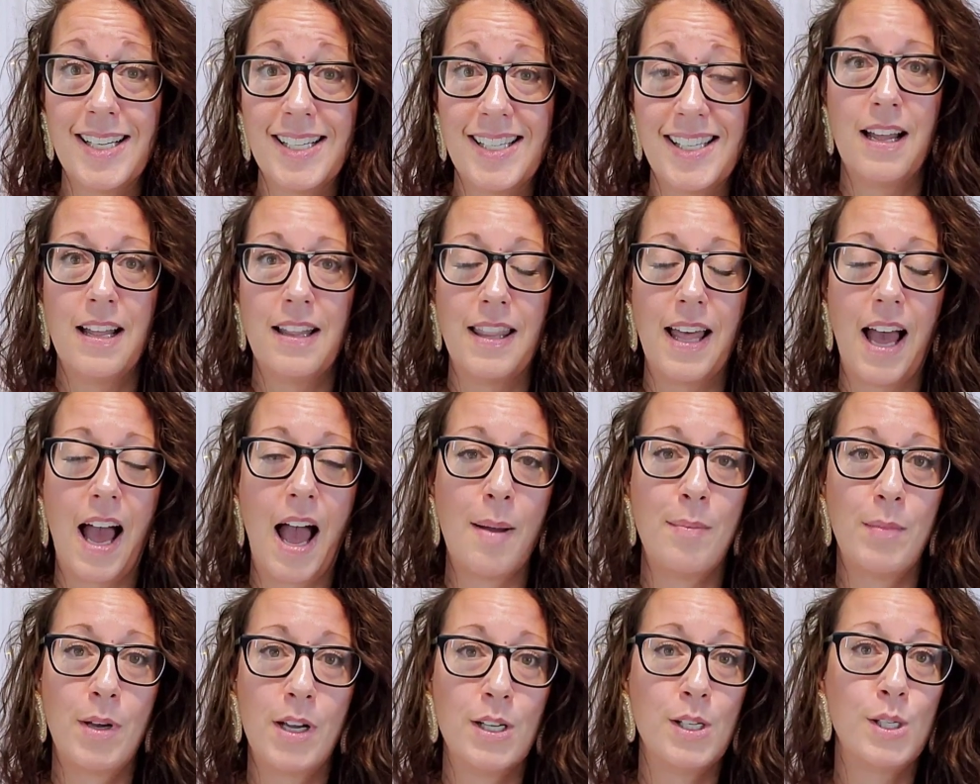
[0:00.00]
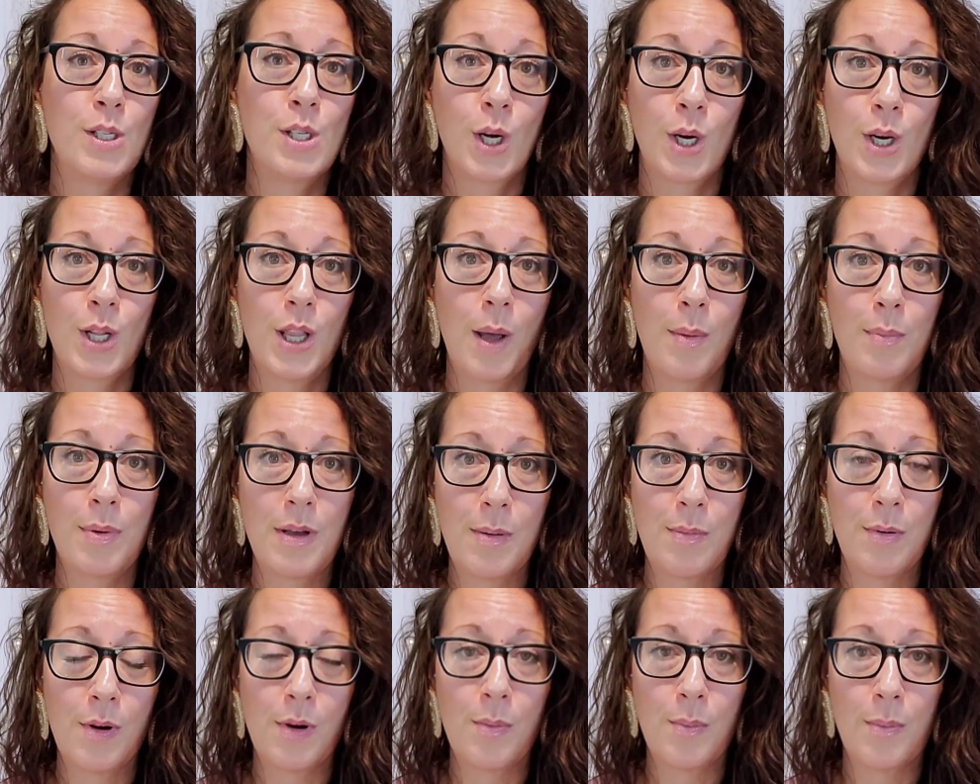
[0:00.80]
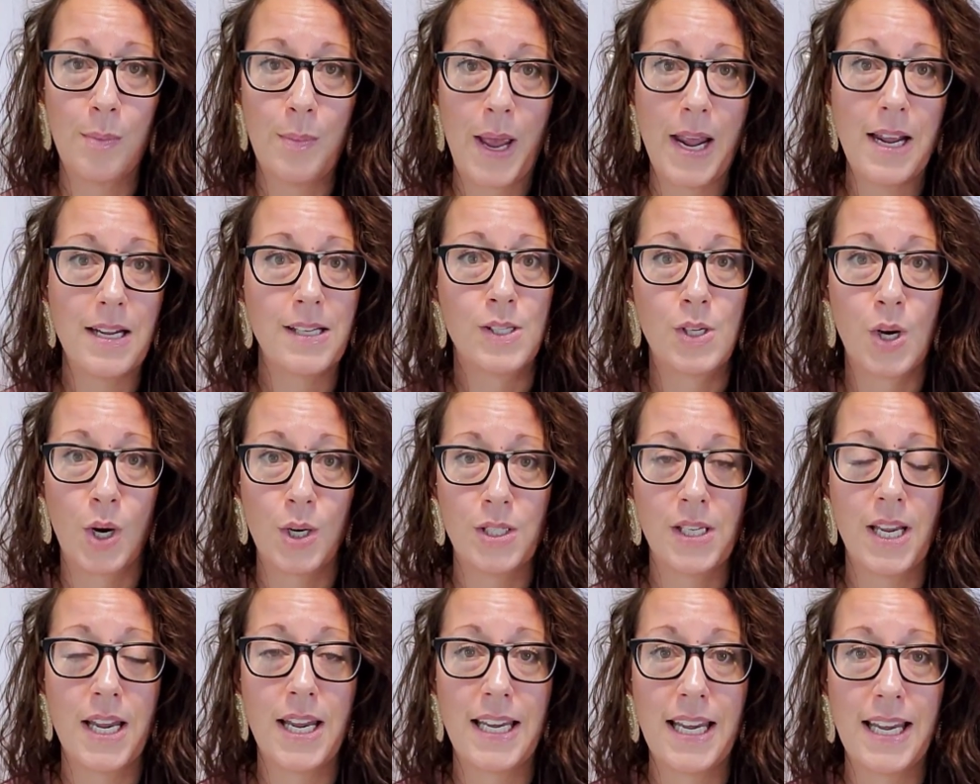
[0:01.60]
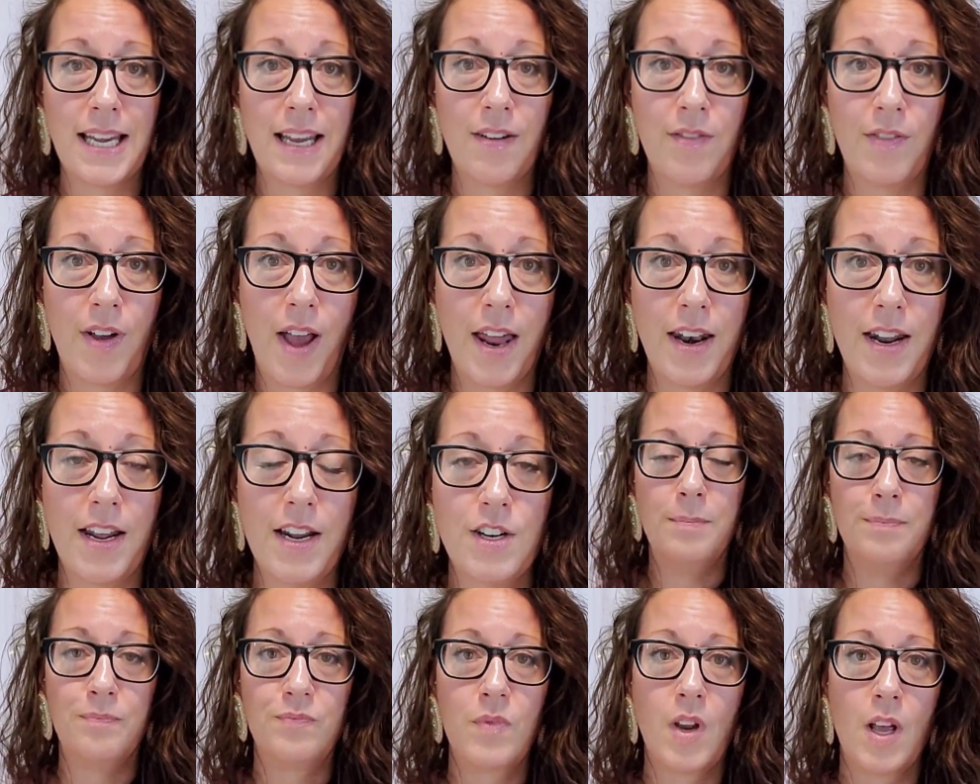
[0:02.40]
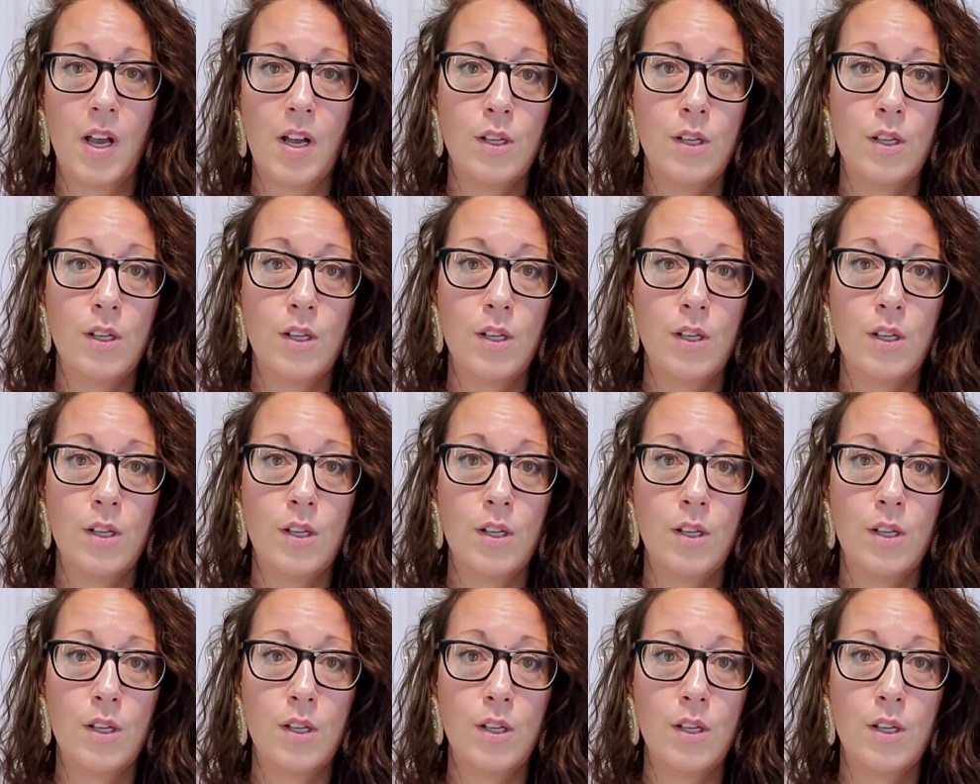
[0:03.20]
say it, I'm concerned that people may start taking advantage.